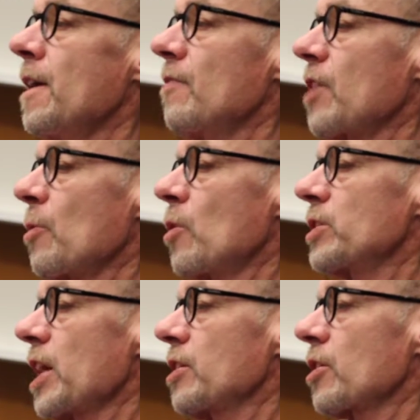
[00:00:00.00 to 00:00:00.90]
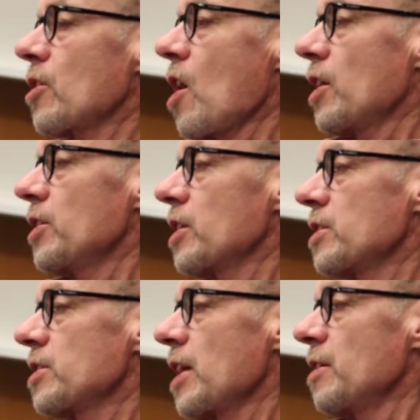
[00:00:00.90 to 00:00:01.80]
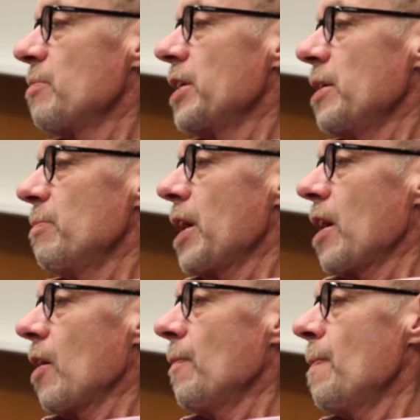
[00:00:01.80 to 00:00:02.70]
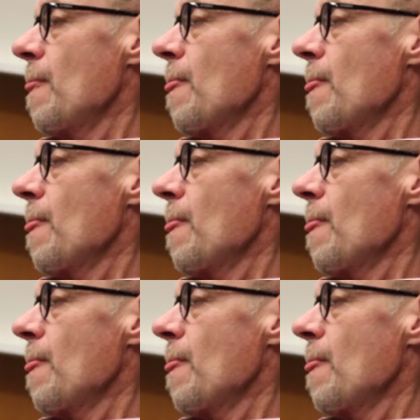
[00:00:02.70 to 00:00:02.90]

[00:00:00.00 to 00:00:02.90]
if they won't take your call, you can send them an email.